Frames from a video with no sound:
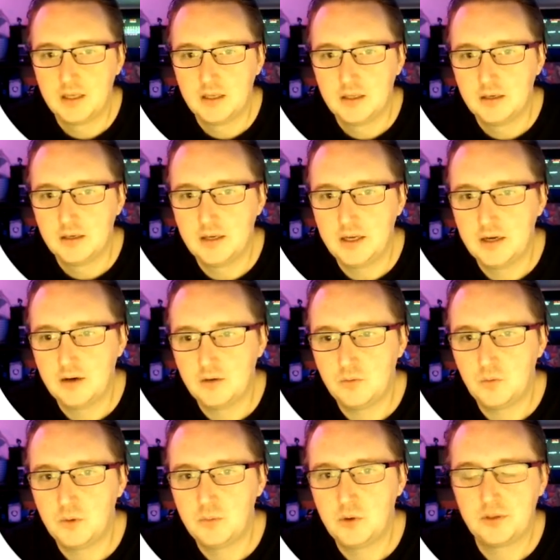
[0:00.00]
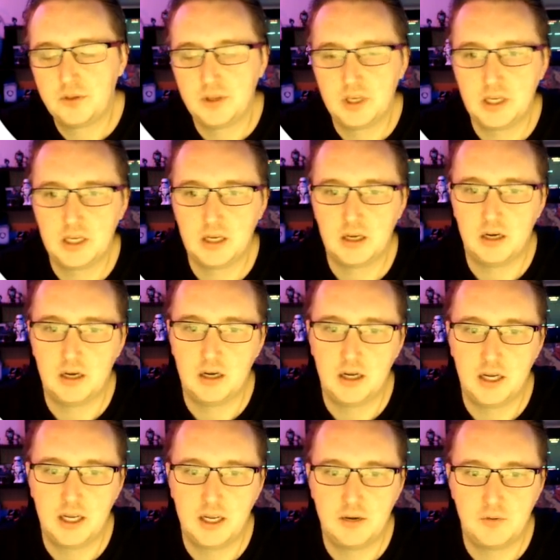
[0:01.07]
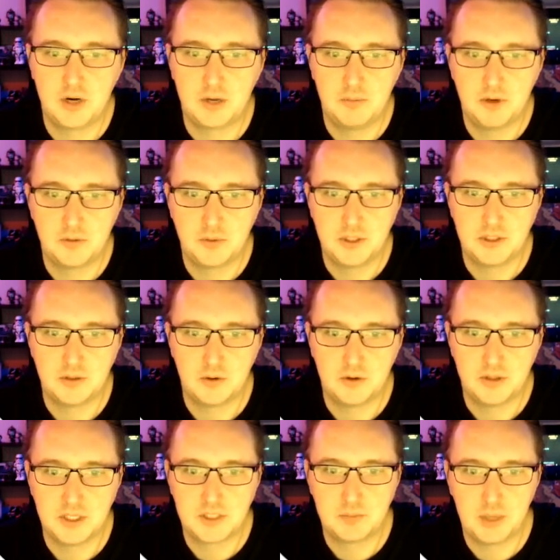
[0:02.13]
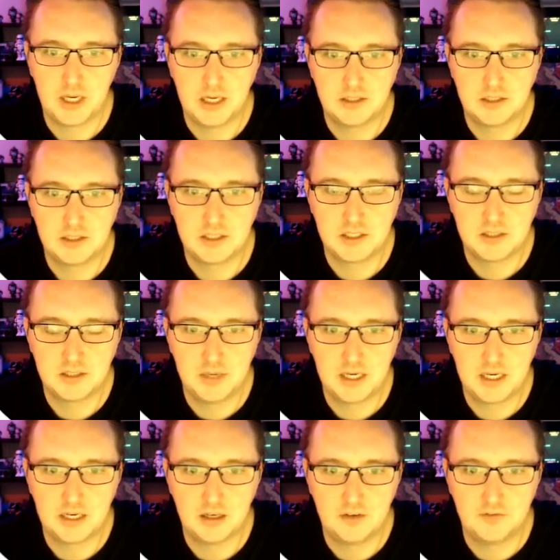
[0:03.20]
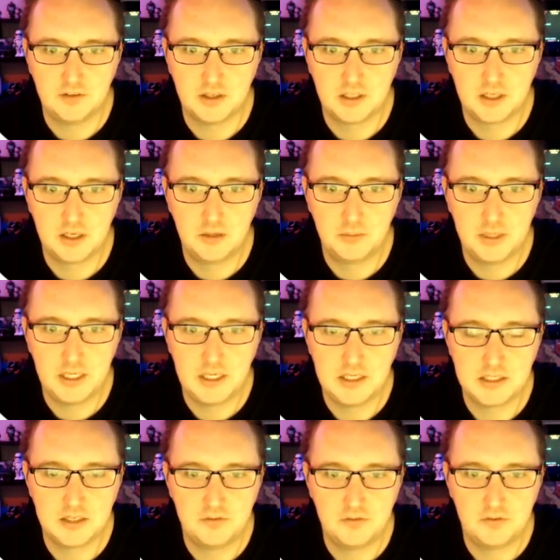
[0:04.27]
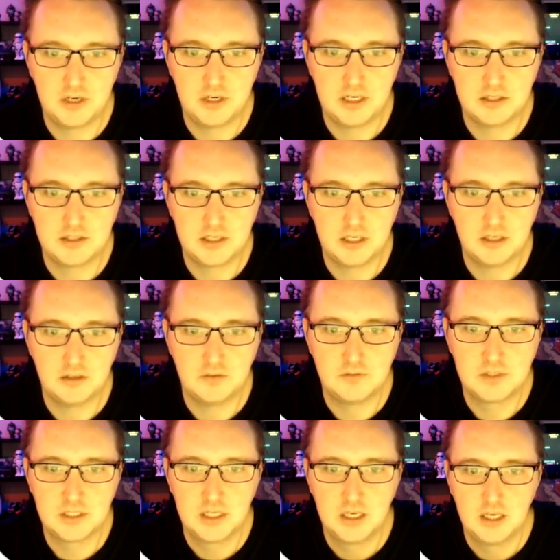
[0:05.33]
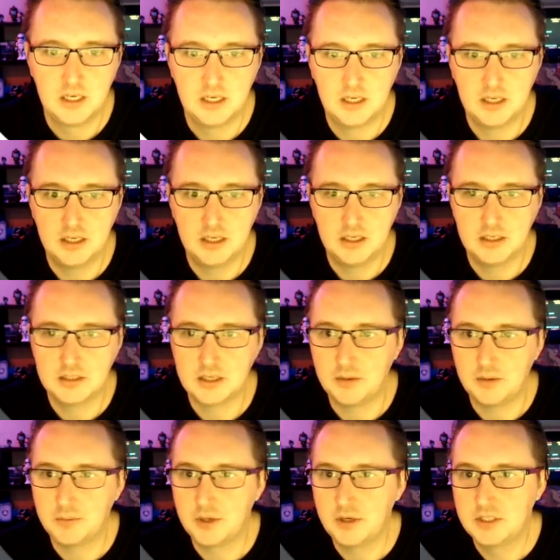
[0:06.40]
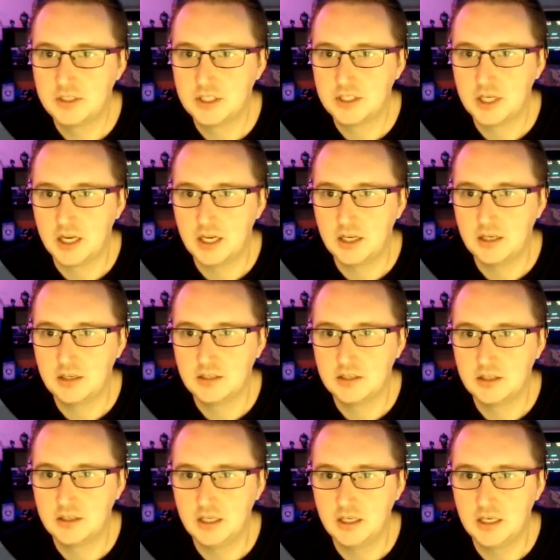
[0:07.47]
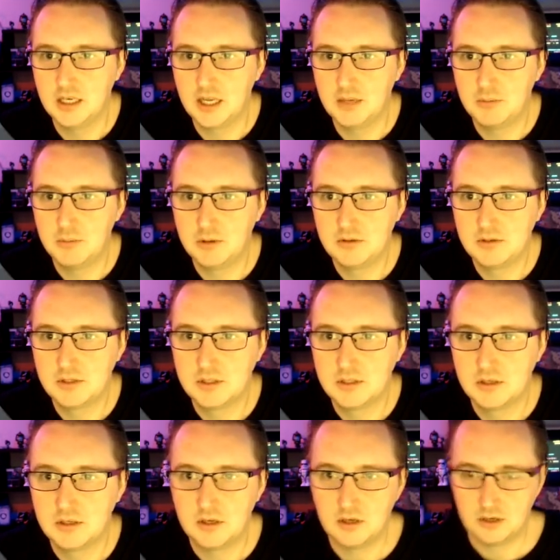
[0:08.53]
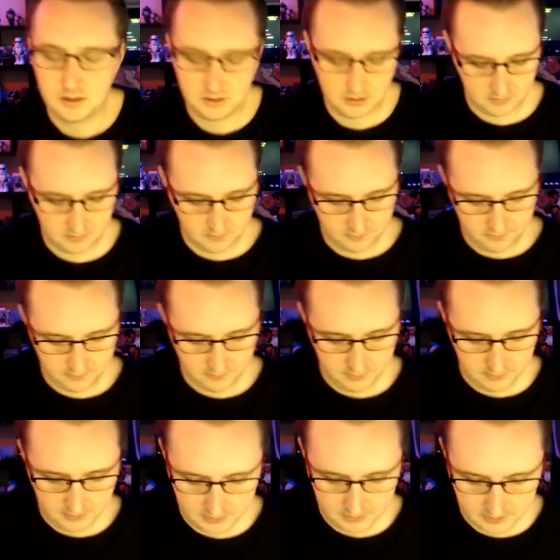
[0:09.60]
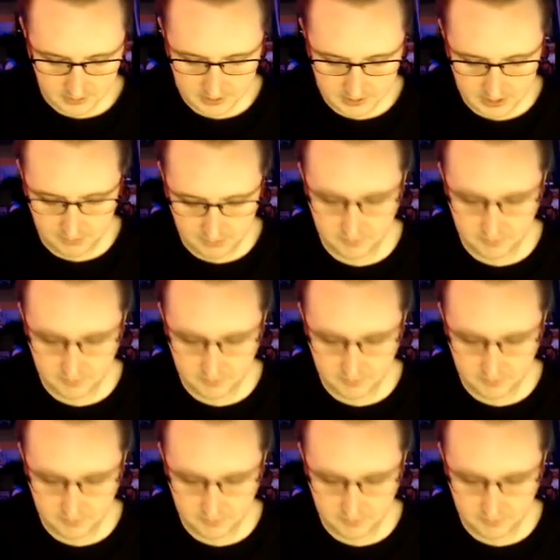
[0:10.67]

Now, one more thing I recommend we do on this page, just to make life a little bit easier for ourselves, is I'm going to change the labels of some of